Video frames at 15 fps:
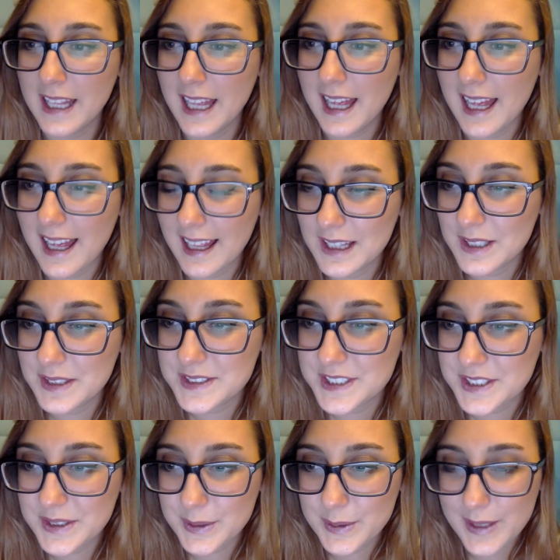Hello
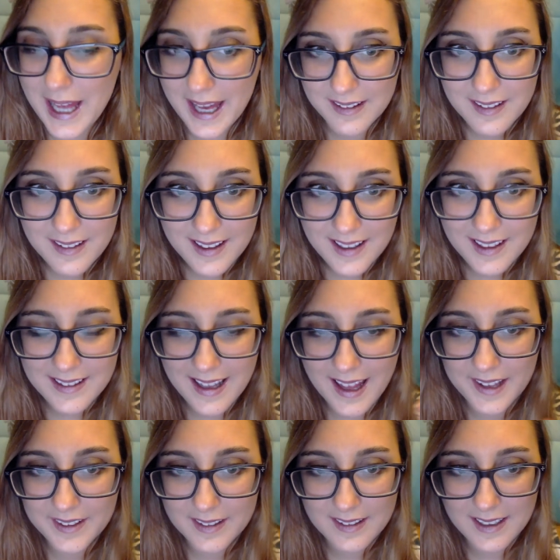to Natalie. Hi,
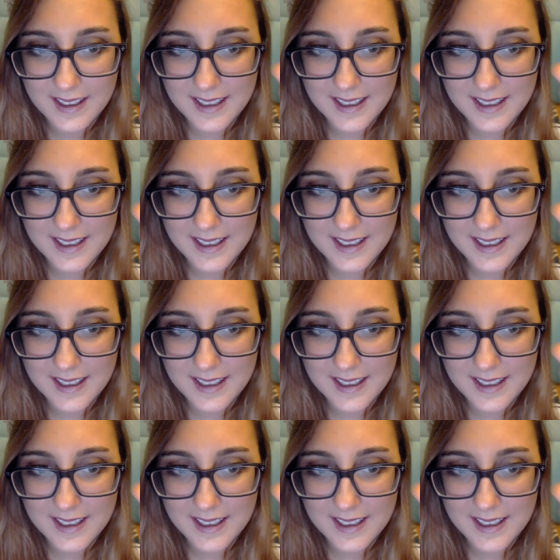Natalie.